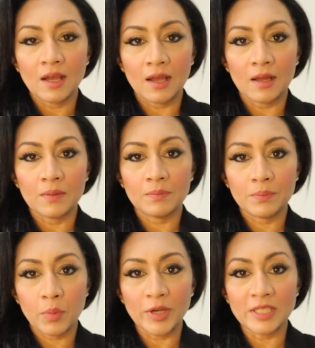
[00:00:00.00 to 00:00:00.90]
uh,
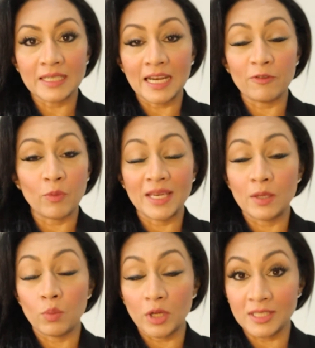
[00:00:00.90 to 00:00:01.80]
point in life when
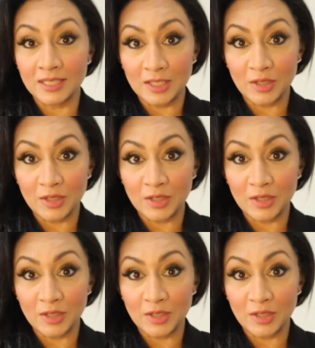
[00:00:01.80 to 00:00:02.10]
he wasn't a